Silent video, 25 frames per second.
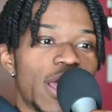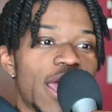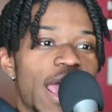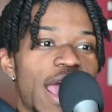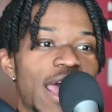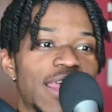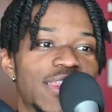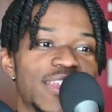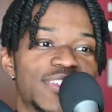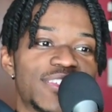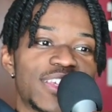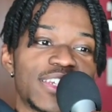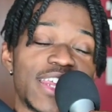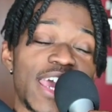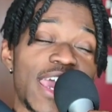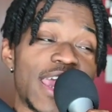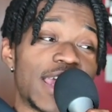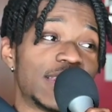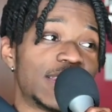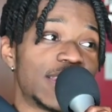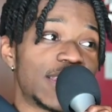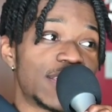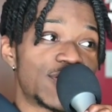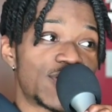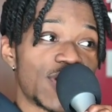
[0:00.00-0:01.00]
and then today
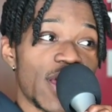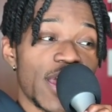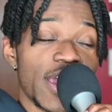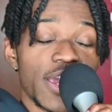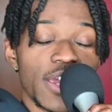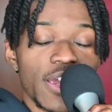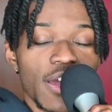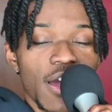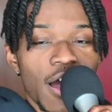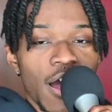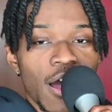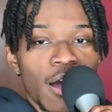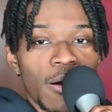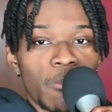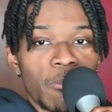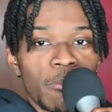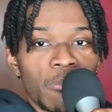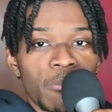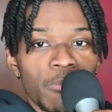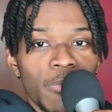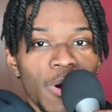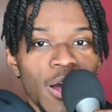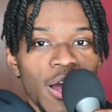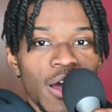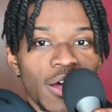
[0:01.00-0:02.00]
DJ um
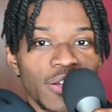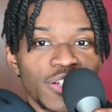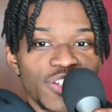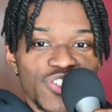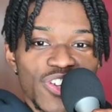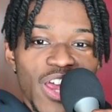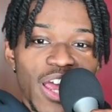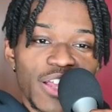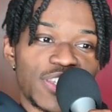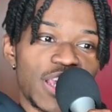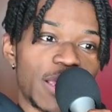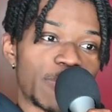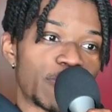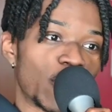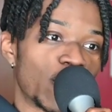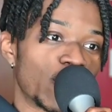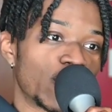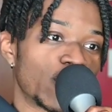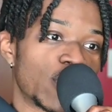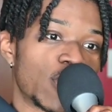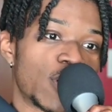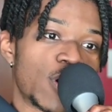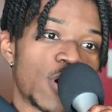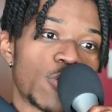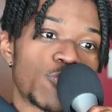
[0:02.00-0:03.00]
uh, Dejounte
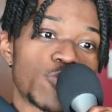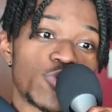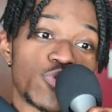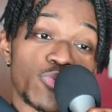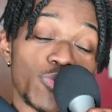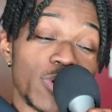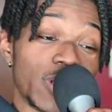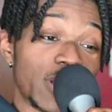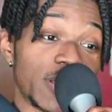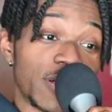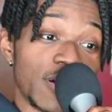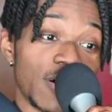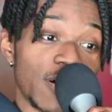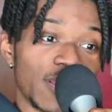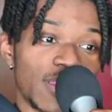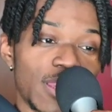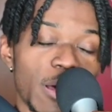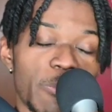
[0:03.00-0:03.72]
Murray was really good.